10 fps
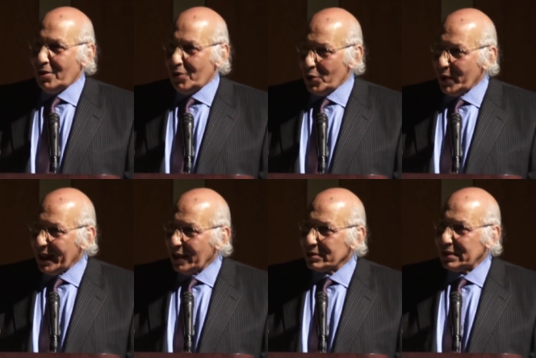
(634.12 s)
on the way
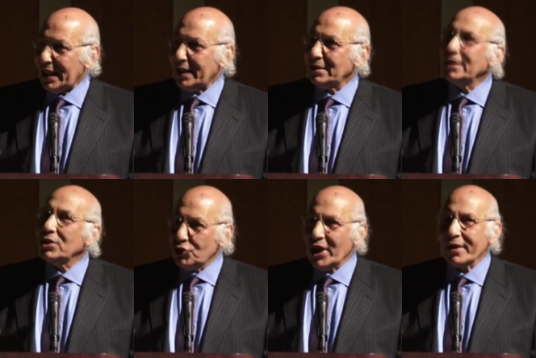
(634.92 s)
out and
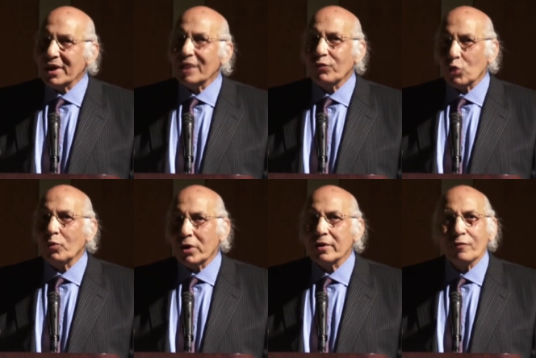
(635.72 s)
uh, check them for
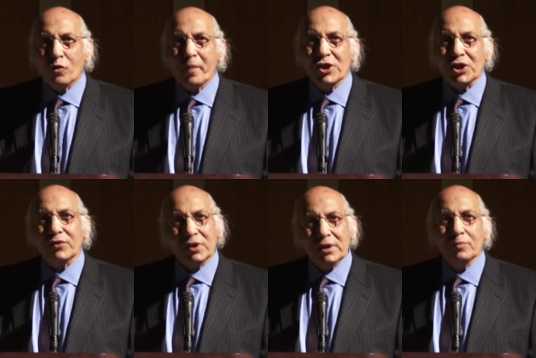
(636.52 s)
more information
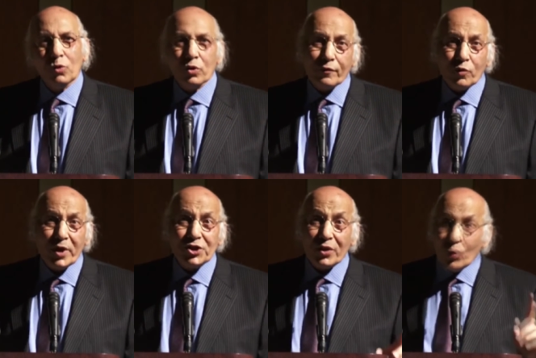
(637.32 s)
if you need more
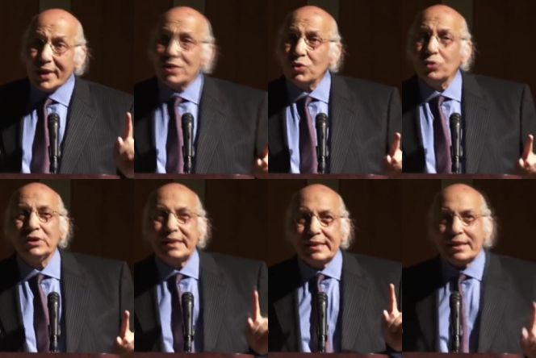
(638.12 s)
information. The ones who
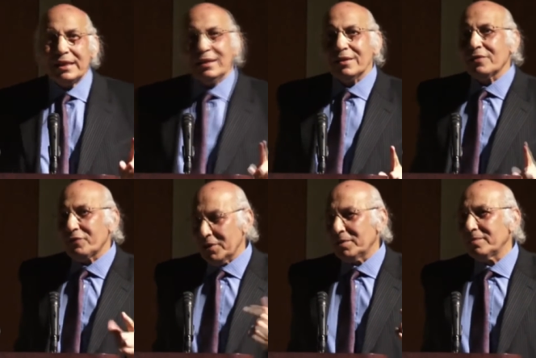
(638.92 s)
didn't see the
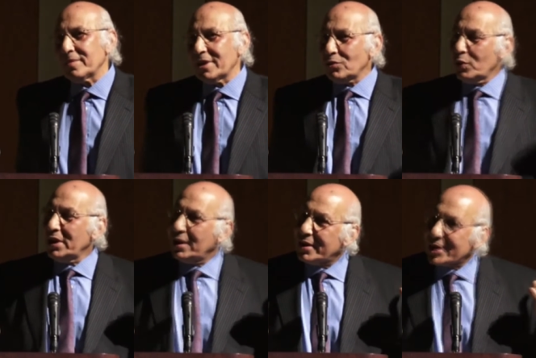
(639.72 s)
film that
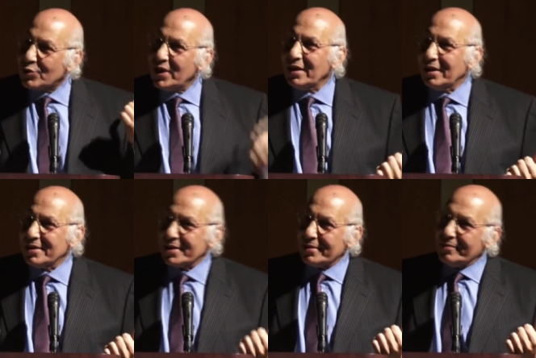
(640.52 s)
we screened
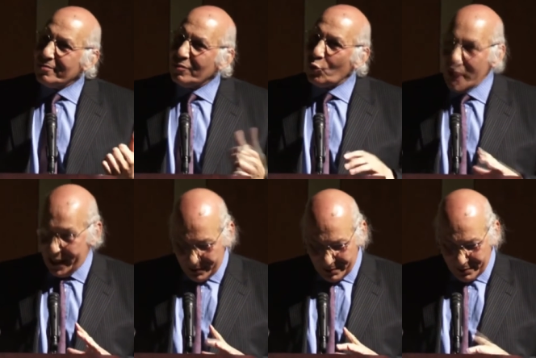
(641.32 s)
last
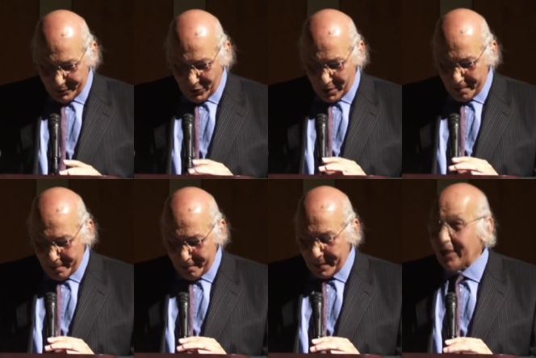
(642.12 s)
week
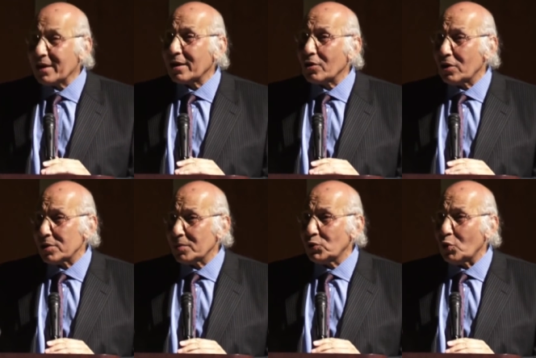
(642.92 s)
from
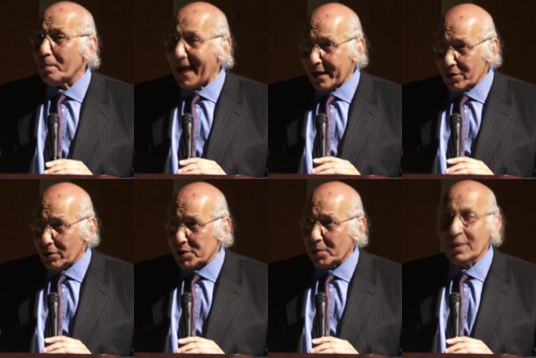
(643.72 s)
microcosm to
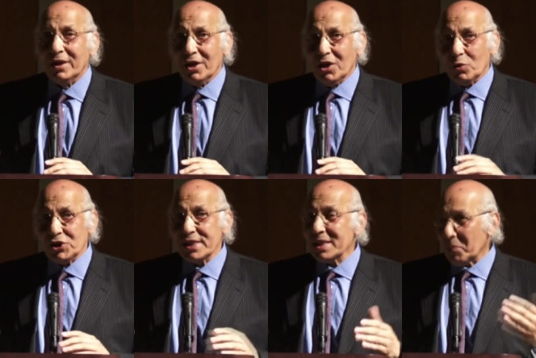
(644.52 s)
macrocosm,
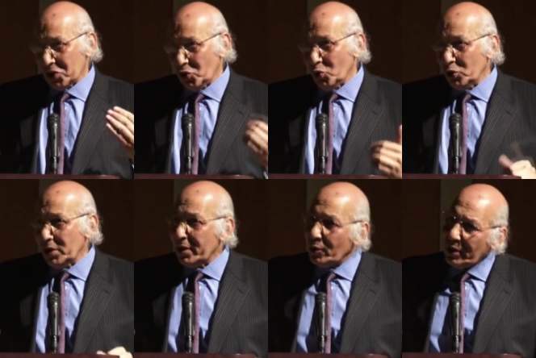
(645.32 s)
which is number two,
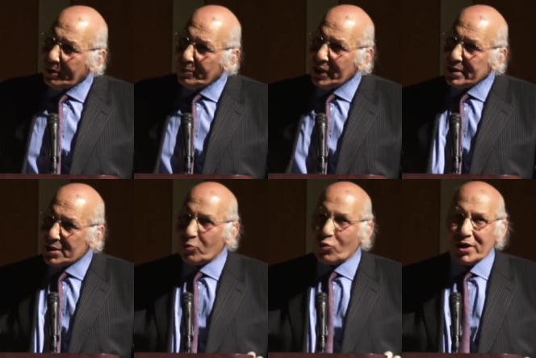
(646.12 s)
they will be
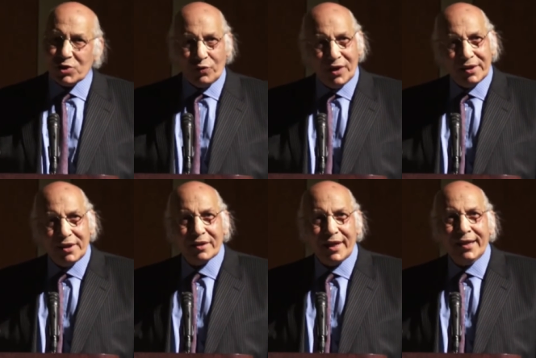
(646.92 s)
surprised to find
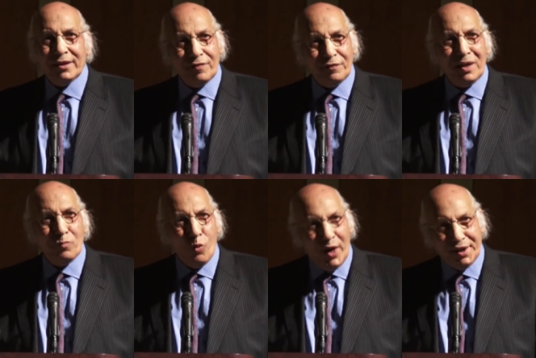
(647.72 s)
here in the
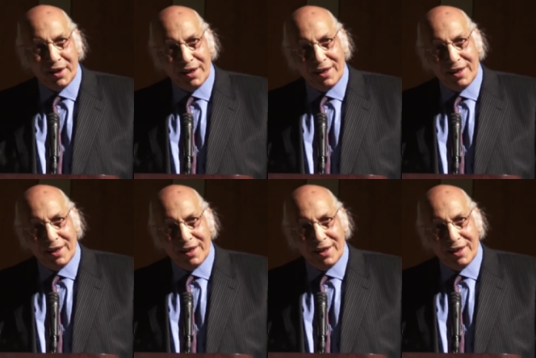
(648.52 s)
film one